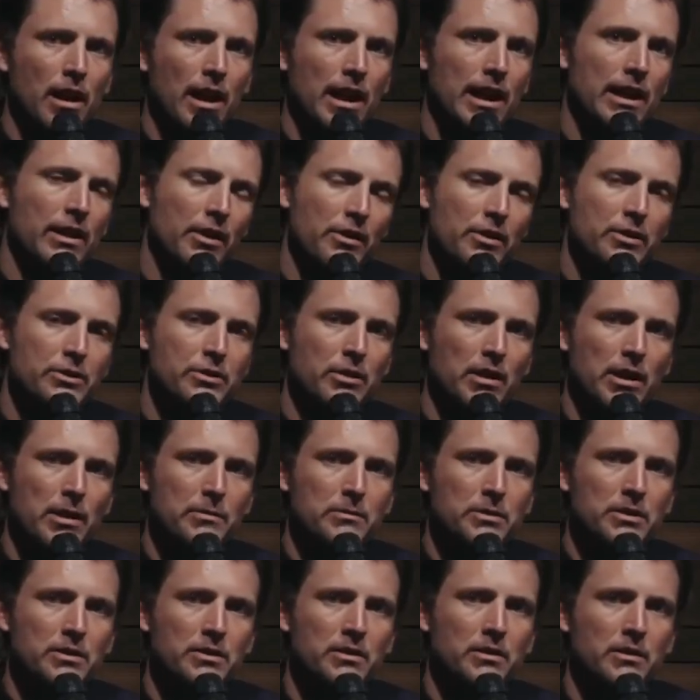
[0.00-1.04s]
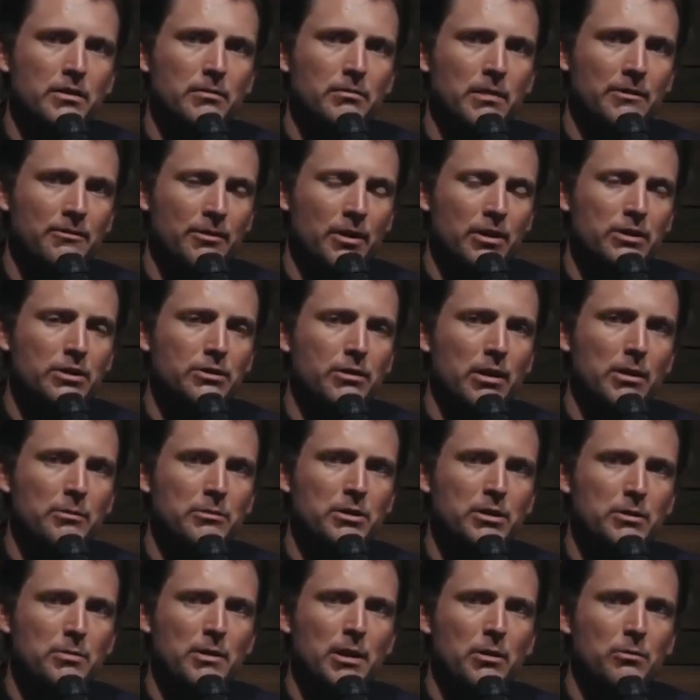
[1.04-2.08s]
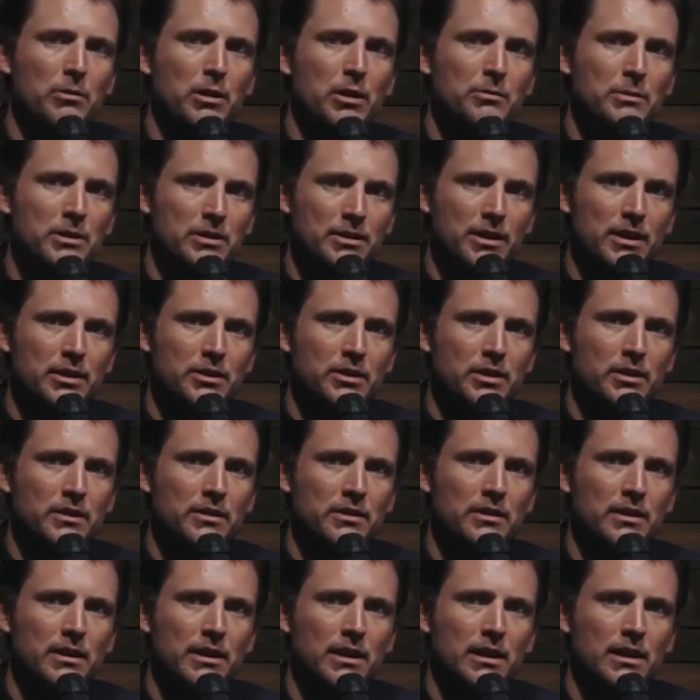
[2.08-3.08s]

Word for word: I had other dreams. My first dream was to be a real musician.